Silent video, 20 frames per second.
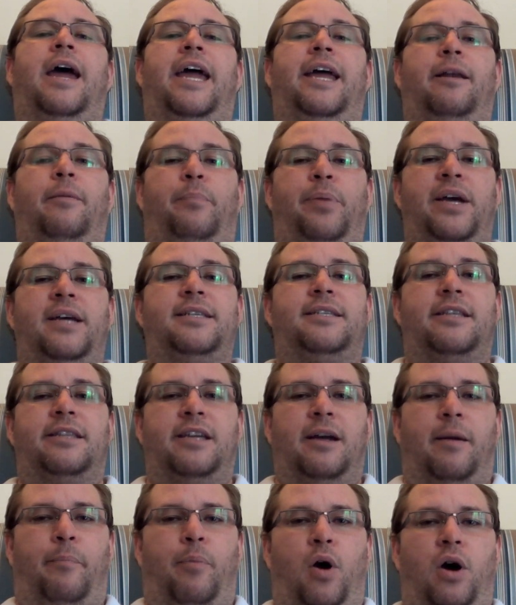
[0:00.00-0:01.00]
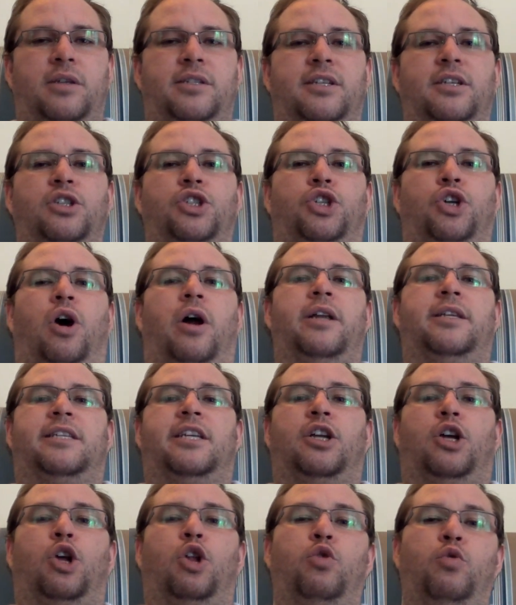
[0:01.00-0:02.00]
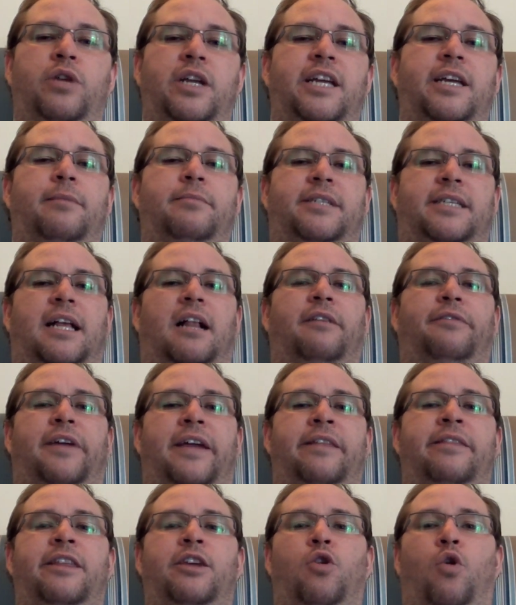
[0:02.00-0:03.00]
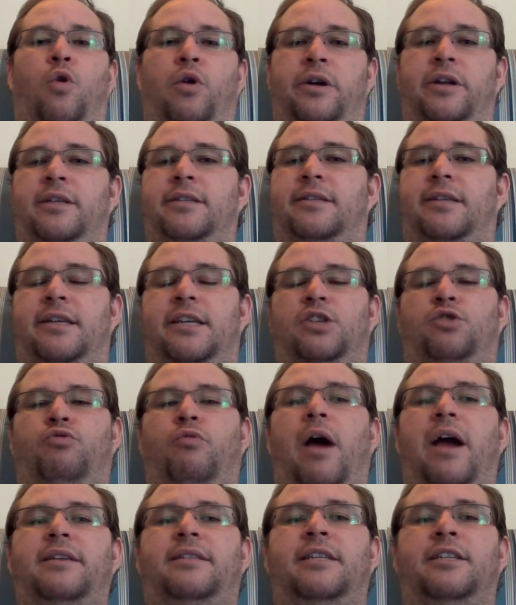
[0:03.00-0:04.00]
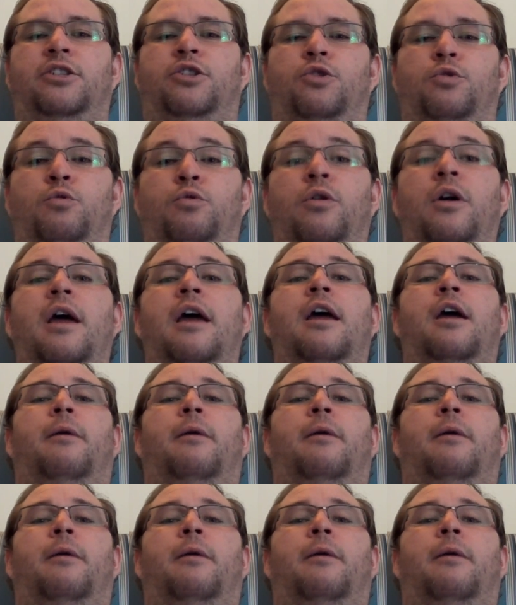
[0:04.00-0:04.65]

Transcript: it appears that the Apostle John is including himself in the audience that he's writing to